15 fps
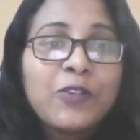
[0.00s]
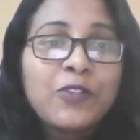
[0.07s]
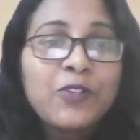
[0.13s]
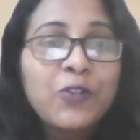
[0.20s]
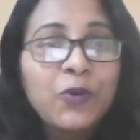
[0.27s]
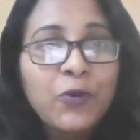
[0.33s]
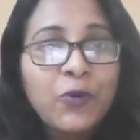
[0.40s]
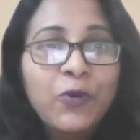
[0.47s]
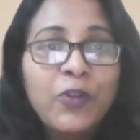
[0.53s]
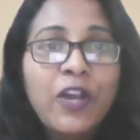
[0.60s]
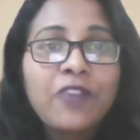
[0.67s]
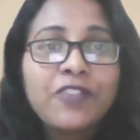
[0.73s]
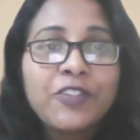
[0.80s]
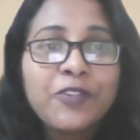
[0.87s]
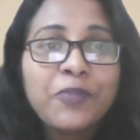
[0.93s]
So, good
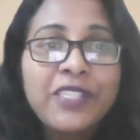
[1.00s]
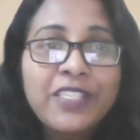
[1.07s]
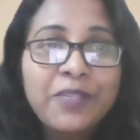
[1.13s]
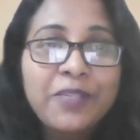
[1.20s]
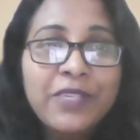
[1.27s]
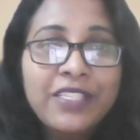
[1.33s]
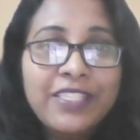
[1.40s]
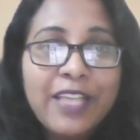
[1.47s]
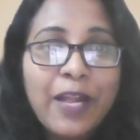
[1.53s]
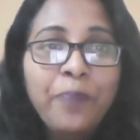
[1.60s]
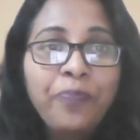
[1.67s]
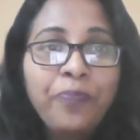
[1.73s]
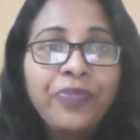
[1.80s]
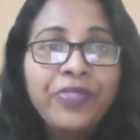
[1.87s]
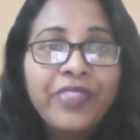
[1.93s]
afternoon, Mr. Mirza.
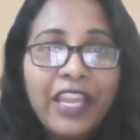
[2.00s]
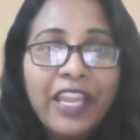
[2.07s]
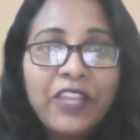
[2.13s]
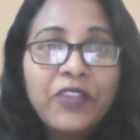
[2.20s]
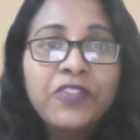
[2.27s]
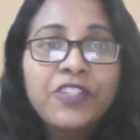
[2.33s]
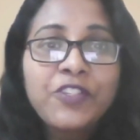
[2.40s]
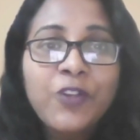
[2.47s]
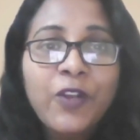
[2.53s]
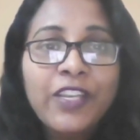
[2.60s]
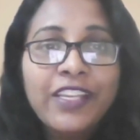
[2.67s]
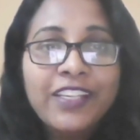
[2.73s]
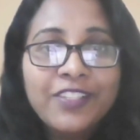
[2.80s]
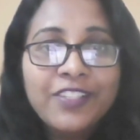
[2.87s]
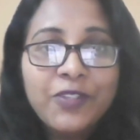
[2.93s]
Thank you for
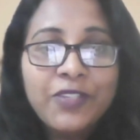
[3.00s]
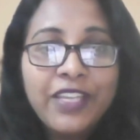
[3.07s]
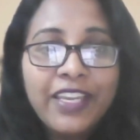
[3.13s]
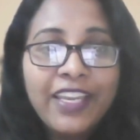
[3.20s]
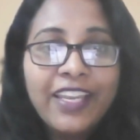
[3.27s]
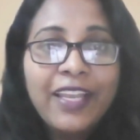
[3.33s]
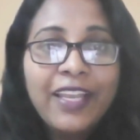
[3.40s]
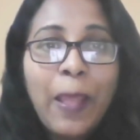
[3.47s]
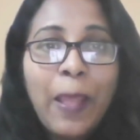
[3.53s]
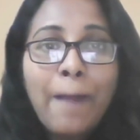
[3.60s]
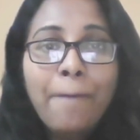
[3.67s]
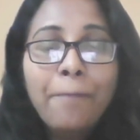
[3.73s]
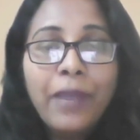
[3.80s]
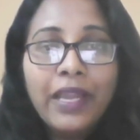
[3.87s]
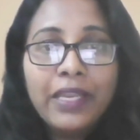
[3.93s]
joining us today.
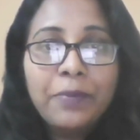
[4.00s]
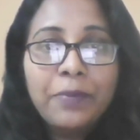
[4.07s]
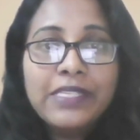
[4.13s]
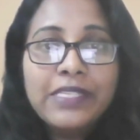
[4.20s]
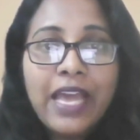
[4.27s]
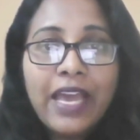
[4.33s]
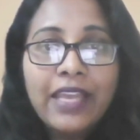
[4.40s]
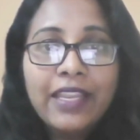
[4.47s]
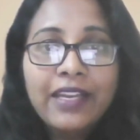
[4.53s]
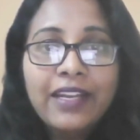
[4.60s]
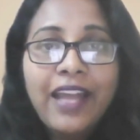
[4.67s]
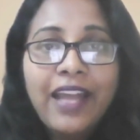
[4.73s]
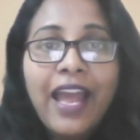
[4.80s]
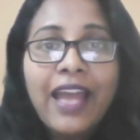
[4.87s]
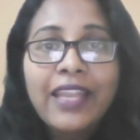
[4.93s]
My name is
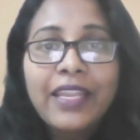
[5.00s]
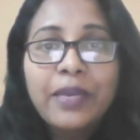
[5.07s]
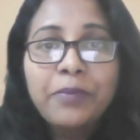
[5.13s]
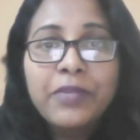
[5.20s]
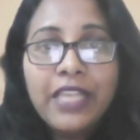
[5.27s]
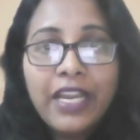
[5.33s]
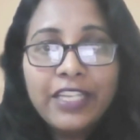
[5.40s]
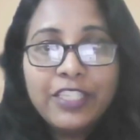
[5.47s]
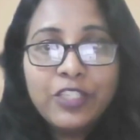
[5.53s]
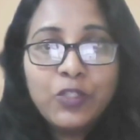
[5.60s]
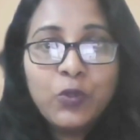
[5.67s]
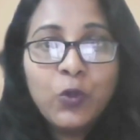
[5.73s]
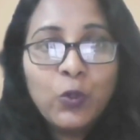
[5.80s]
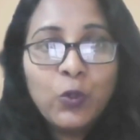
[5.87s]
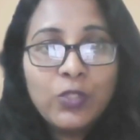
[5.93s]
Hannah, and I'm delighted
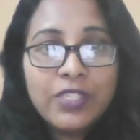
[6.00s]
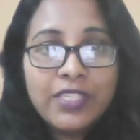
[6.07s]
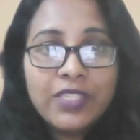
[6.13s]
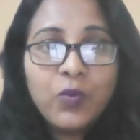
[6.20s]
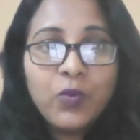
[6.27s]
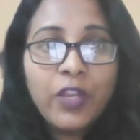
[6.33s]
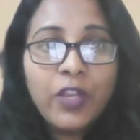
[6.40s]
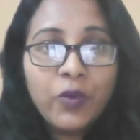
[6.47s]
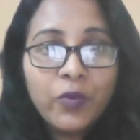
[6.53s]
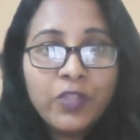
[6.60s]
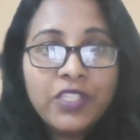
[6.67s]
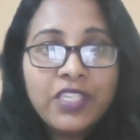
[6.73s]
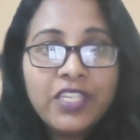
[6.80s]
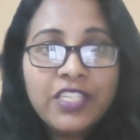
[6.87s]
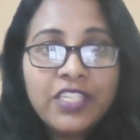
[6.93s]
to host this one-on-one
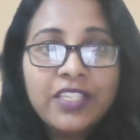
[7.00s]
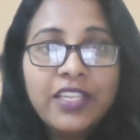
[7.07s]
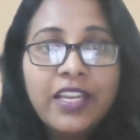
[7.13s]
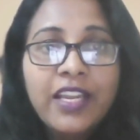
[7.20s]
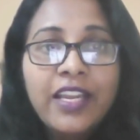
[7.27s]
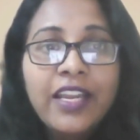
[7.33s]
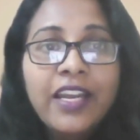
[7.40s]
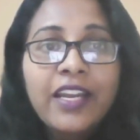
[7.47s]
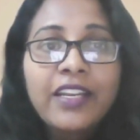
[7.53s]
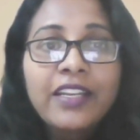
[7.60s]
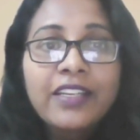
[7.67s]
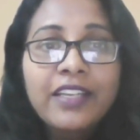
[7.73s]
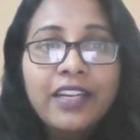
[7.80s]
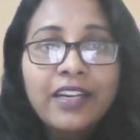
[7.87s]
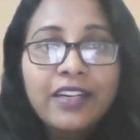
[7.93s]
session
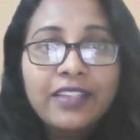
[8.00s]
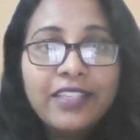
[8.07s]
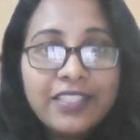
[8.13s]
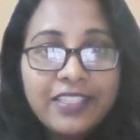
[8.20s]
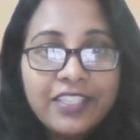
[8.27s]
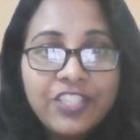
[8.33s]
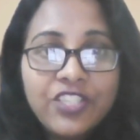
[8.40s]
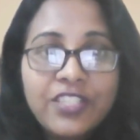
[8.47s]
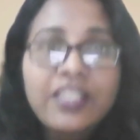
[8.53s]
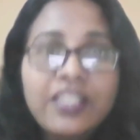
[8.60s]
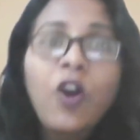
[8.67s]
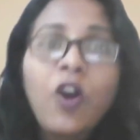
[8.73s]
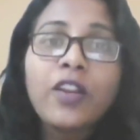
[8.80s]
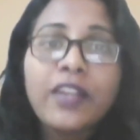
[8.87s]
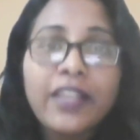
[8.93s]
discussion
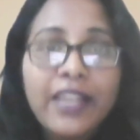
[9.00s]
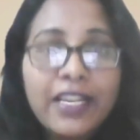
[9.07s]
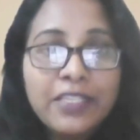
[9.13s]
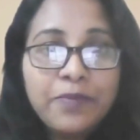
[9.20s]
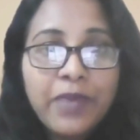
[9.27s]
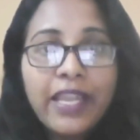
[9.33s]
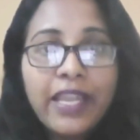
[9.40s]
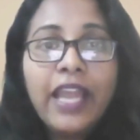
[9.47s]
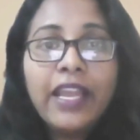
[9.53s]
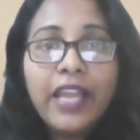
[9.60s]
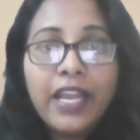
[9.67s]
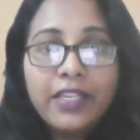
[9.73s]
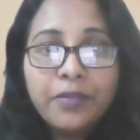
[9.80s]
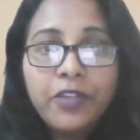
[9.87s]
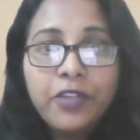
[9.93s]
organized by
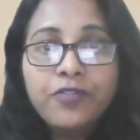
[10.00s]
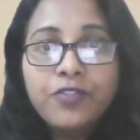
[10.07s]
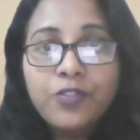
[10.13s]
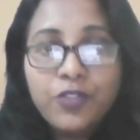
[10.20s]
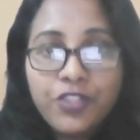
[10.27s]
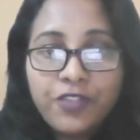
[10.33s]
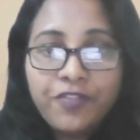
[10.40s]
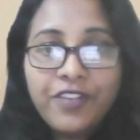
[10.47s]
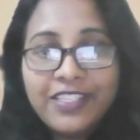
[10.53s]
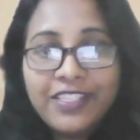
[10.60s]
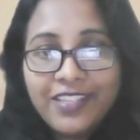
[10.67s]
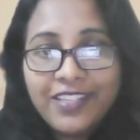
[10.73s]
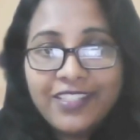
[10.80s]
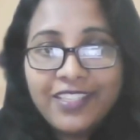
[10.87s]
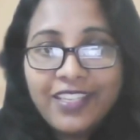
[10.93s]
Academy of Social
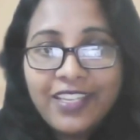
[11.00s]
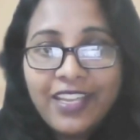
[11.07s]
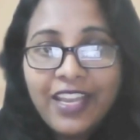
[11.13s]
Franchising.